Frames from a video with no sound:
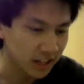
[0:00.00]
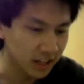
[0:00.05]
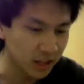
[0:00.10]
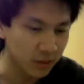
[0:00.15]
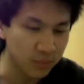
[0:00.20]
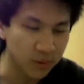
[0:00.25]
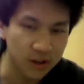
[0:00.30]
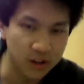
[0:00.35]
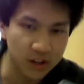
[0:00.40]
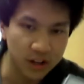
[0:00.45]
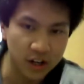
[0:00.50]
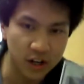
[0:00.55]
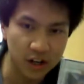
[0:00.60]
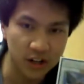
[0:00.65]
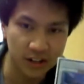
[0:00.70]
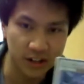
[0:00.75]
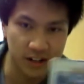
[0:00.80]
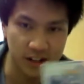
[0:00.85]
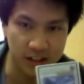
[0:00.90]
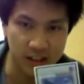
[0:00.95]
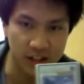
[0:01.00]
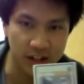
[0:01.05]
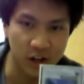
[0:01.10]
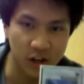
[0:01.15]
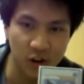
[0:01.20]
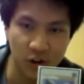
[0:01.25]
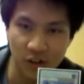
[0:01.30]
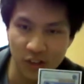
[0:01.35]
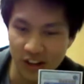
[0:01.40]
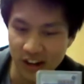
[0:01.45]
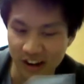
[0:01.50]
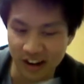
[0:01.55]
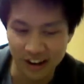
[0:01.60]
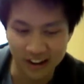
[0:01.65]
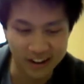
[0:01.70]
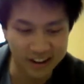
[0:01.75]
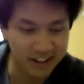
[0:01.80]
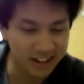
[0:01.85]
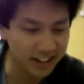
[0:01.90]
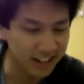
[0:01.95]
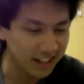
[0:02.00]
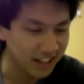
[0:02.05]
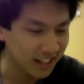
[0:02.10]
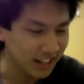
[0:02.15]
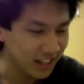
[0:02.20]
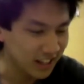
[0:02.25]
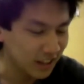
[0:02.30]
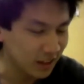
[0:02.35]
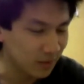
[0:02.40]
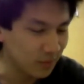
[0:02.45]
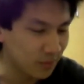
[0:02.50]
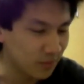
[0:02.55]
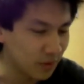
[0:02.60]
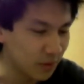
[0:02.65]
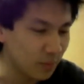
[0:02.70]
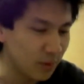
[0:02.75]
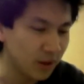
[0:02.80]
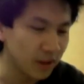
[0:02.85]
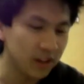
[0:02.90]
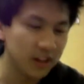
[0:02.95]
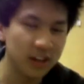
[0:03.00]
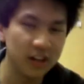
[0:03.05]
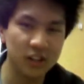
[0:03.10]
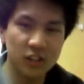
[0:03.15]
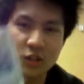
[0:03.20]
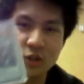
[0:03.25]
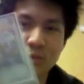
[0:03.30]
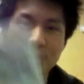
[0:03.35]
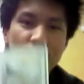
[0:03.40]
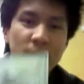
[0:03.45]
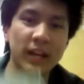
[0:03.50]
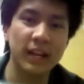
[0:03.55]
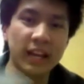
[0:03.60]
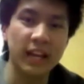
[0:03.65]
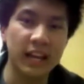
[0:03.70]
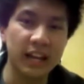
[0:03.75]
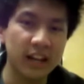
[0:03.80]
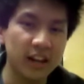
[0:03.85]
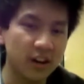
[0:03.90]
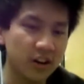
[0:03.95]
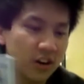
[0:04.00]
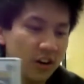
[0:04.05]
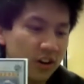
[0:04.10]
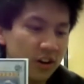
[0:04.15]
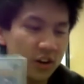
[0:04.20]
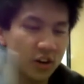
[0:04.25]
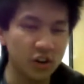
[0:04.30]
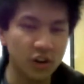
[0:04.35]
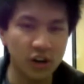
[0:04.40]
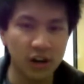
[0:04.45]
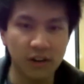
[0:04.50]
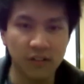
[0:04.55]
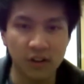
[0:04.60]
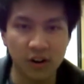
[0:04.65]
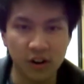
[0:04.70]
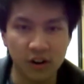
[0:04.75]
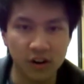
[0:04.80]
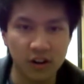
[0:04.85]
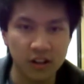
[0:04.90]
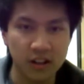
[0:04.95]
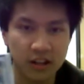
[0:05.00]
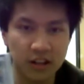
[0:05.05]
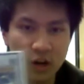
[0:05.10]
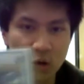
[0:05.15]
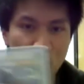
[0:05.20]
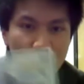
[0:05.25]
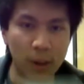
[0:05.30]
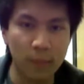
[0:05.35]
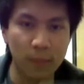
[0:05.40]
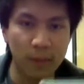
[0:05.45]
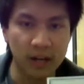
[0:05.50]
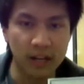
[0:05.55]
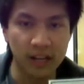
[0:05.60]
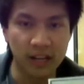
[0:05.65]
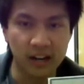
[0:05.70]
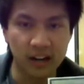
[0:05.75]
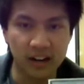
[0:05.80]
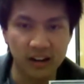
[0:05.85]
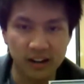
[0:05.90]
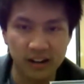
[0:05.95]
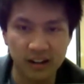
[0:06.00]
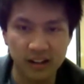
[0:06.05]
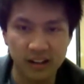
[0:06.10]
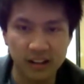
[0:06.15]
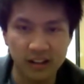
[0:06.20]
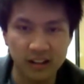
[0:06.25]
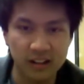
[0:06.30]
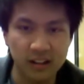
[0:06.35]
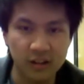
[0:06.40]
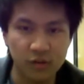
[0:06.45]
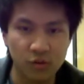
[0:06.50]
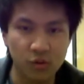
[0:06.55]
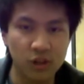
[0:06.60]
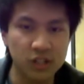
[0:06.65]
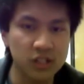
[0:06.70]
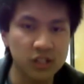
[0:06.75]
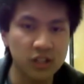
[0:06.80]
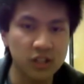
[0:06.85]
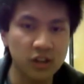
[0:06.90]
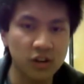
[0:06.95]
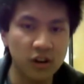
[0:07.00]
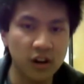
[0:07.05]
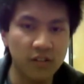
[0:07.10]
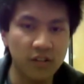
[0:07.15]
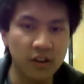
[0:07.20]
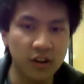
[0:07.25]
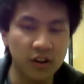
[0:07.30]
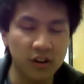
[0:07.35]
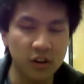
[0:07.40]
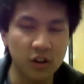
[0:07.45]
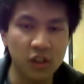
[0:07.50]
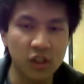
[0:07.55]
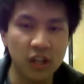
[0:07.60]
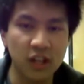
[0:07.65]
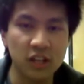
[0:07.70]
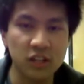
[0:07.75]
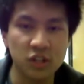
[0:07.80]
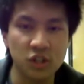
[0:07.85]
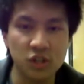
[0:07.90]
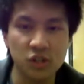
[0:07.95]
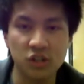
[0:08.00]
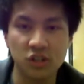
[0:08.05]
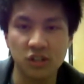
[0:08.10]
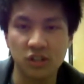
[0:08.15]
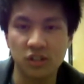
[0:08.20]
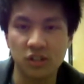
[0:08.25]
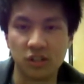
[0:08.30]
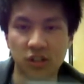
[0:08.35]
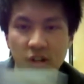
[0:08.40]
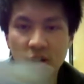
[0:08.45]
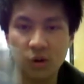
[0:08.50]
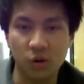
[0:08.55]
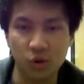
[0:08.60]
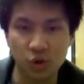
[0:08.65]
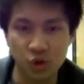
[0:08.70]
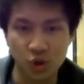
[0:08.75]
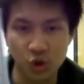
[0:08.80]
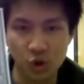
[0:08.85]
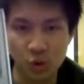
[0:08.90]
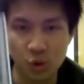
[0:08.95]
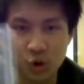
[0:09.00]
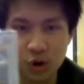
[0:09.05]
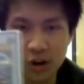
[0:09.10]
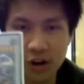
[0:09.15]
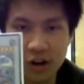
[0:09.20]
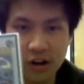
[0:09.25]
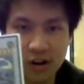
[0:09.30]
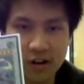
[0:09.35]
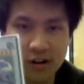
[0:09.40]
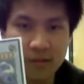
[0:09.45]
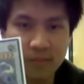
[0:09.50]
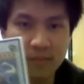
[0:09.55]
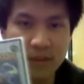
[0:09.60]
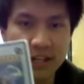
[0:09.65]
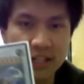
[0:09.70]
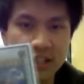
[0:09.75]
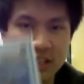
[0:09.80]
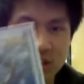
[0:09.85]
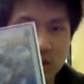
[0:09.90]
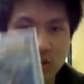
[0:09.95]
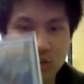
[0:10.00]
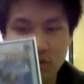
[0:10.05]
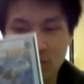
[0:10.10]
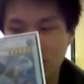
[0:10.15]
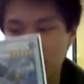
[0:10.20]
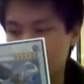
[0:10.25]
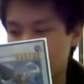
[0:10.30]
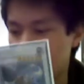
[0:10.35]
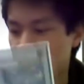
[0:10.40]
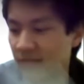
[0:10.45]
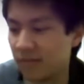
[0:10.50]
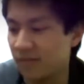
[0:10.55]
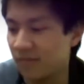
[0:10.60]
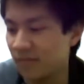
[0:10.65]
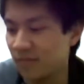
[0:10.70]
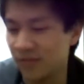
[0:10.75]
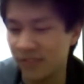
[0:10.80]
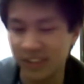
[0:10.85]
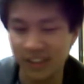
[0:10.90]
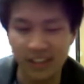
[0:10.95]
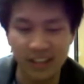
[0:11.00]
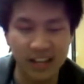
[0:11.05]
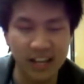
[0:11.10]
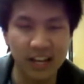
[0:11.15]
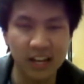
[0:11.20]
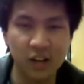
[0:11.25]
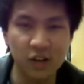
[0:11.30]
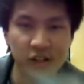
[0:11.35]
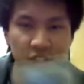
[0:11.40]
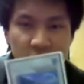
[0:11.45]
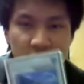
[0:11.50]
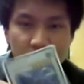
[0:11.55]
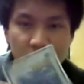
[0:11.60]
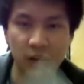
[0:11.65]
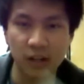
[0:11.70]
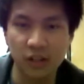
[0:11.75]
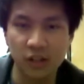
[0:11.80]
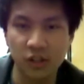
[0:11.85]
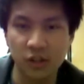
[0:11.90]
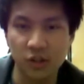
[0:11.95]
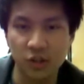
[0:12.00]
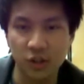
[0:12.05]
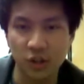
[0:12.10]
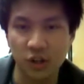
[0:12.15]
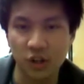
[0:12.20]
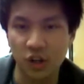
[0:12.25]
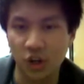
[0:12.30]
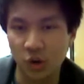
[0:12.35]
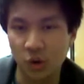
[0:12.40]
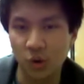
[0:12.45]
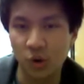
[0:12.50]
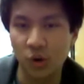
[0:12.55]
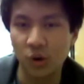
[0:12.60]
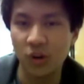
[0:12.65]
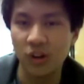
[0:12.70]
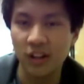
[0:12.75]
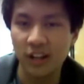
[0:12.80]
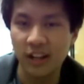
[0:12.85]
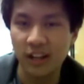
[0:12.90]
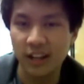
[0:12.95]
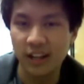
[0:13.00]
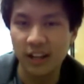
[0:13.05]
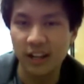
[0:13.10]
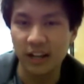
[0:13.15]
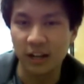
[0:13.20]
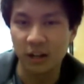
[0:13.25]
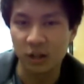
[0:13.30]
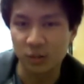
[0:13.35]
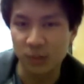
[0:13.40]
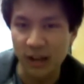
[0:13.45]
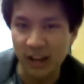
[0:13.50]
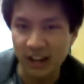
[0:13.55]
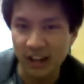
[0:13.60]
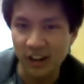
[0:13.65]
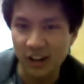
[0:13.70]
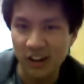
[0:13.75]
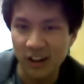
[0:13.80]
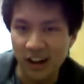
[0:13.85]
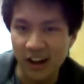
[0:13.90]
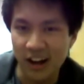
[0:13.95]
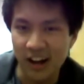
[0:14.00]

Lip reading: The hero of the deck. The ability to make any card in your graveyard a weapon again. Once it's in the graveyard, you think it's useless. No, Drill Warrior makes it useful again. And he goes out of play too, so he can Dark Hole, and he goes back.